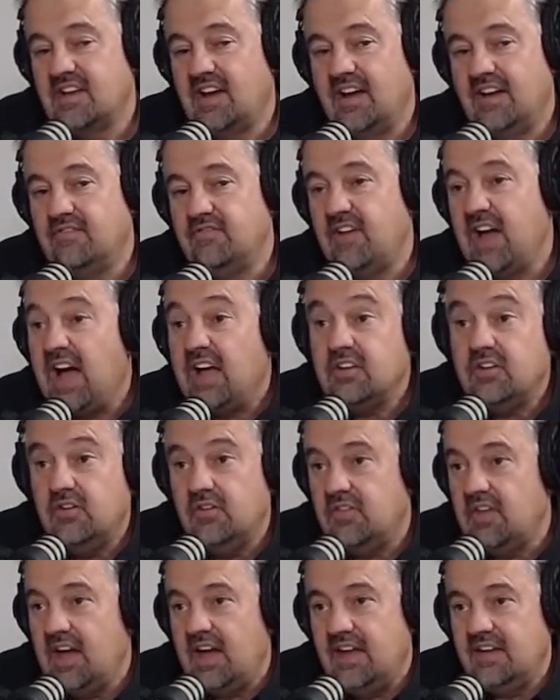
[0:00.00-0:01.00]
I
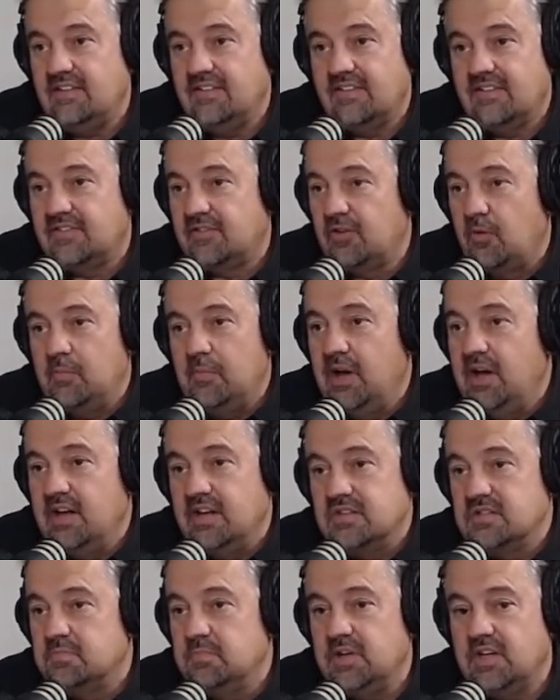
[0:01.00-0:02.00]
value that so
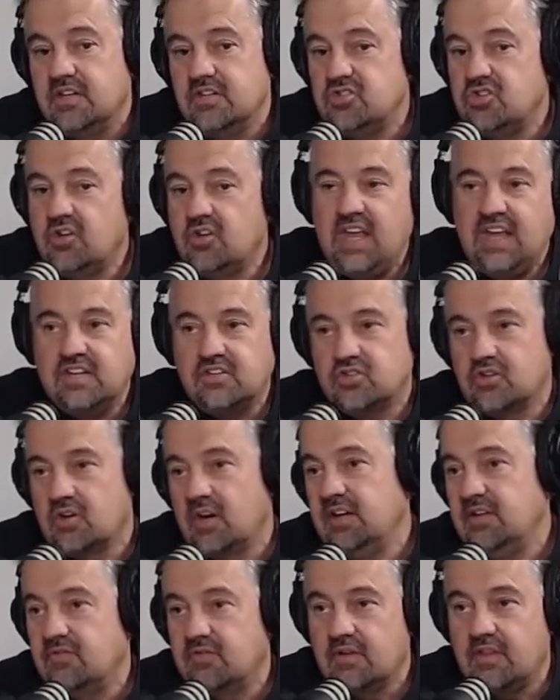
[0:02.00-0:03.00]
much because you can't
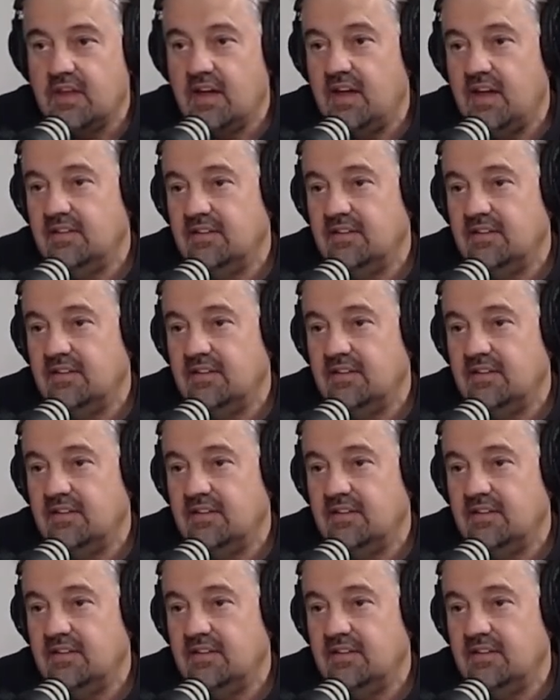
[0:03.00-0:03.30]
trade for that.